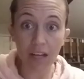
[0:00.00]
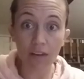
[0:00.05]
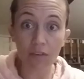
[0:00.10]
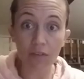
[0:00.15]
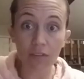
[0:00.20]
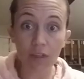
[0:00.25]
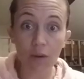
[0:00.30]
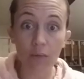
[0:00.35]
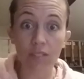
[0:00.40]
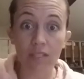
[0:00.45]

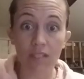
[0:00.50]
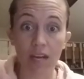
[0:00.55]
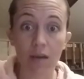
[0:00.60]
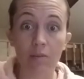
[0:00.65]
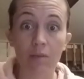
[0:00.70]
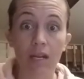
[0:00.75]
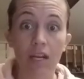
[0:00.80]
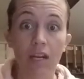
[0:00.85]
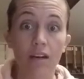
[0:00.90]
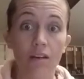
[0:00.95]
that was
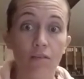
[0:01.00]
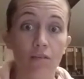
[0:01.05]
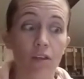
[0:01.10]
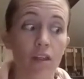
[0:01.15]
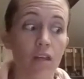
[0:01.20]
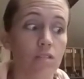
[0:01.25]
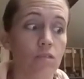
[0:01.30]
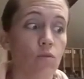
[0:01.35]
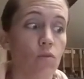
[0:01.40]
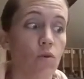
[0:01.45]
nominated for
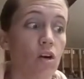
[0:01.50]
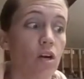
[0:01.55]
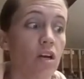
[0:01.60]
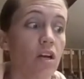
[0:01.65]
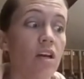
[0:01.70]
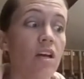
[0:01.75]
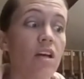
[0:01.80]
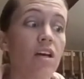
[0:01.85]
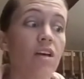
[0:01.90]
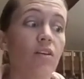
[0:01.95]
this award.
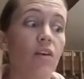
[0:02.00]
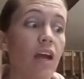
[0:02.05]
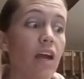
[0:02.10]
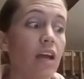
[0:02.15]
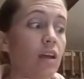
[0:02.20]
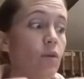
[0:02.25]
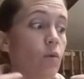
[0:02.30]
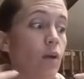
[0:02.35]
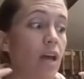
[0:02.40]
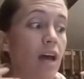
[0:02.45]
Okay,
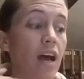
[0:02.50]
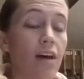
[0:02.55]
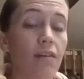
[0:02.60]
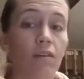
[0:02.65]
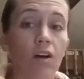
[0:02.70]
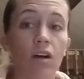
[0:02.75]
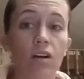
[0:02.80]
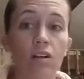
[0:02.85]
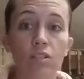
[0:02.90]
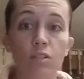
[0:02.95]
we have
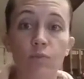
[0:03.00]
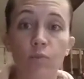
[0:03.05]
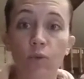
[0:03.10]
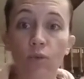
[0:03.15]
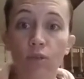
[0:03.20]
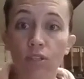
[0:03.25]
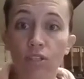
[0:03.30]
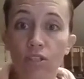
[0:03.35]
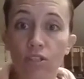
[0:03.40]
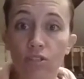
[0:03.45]
our
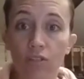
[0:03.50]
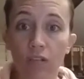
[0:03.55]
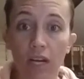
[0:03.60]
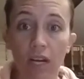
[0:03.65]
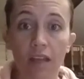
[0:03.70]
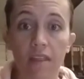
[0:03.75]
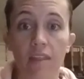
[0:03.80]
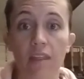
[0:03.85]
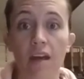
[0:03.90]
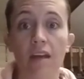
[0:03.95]
sports drink
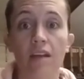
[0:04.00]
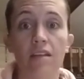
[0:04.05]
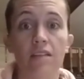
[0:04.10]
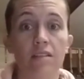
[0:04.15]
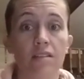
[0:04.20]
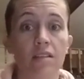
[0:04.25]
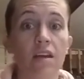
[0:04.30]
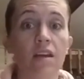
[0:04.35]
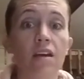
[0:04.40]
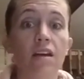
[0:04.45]
that is
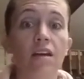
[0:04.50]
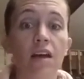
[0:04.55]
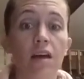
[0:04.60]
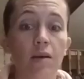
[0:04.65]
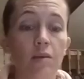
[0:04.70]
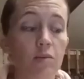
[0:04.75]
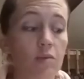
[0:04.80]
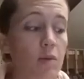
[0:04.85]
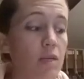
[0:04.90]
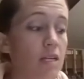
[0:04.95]

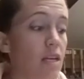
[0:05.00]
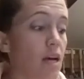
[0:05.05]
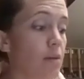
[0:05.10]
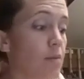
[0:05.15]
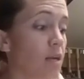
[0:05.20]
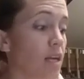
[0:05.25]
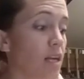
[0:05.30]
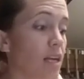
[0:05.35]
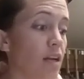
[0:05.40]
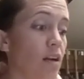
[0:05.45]
has been
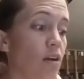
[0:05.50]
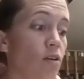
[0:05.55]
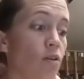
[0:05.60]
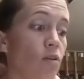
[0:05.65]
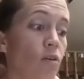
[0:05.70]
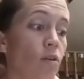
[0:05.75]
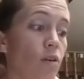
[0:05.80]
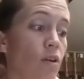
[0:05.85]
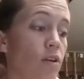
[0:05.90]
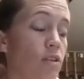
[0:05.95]
nominated. Oh,
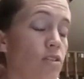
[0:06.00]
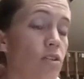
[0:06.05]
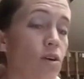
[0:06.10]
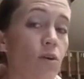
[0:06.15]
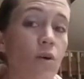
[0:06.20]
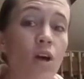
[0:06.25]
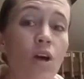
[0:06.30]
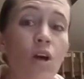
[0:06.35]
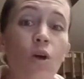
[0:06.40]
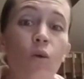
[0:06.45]
so
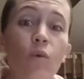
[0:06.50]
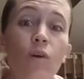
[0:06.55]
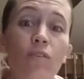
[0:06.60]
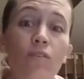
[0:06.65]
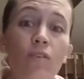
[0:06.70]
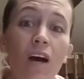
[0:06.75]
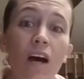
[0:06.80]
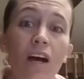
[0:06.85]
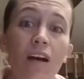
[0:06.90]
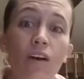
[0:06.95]
we've
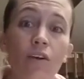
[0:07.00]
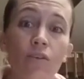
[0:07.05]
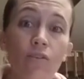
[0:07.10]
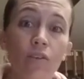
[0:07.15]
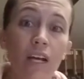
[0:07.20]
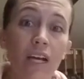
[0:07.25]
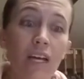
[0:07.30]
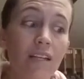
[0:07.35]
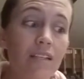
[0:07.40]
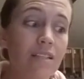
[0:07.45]
got
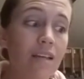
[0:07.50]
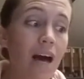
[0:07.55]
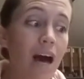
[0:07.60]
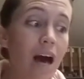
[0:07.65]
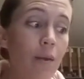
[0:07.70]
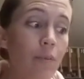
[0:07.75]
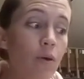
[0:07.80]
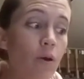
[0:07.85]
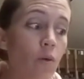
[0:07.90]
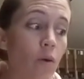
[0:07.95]
great
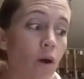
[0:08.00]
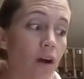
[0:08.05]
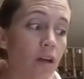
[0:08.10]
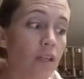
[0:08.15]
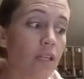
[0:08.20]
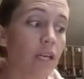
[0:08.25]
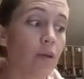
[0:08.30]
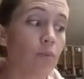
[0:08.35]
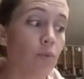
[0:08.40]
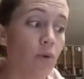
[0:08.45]
top
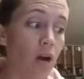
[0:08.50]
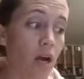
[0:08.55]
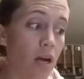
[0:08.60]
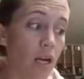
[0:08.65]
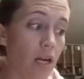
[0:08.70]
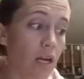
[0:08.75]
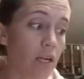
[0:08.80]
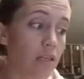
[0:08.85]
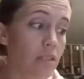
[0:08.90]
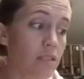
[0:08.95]
quality
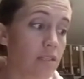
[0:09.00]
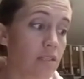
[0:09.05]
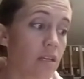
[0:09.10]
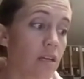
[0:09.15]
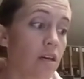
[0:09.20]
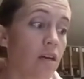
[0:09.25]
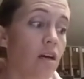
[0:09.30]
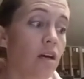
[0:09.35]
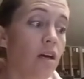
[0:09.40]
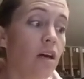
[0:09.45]
products.
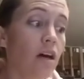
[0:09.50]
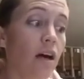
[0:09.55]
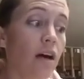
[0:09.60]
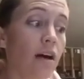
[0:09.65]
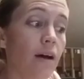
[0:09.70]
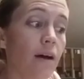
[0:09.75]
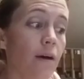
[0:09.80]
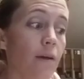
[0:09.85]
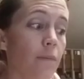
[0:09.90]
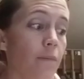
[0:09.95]

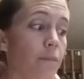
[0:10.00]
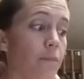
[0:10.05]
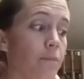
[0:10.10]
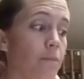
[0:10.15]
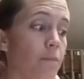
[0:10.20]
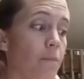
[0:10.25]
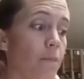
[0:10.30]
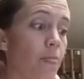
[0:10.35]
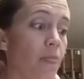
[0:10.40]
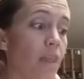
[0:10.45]
Um,
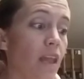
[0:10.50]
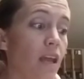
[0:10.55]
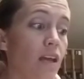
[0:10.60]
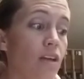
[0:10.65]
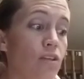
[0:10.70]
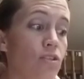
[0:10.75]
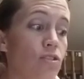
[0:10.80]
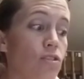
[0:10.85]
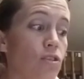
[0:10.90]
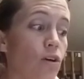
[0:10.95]

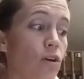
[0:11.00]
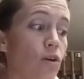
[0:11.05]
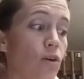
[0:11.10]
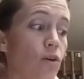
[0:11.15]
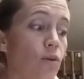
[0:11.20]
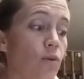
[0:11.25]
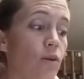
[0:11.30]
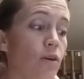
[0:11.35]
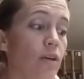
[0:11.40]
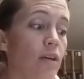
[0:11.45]

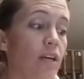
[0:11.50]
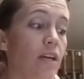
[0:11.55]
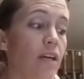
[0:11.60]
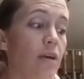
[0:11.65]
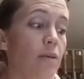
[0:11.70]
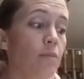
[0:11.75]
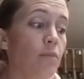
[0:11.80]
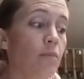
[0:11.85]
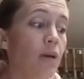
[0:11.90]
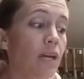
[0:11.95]
so,
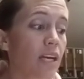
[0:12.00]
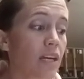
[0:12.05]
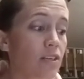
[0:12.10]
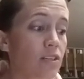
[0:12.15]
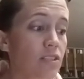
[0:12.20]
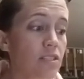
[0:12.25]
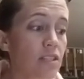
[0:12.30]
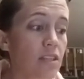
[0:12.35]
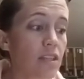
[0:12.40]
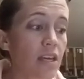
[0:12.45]
but
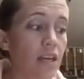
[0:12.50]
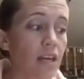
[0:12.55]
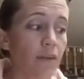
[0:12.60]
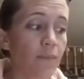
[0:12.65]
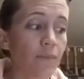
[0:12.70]
here's the thing: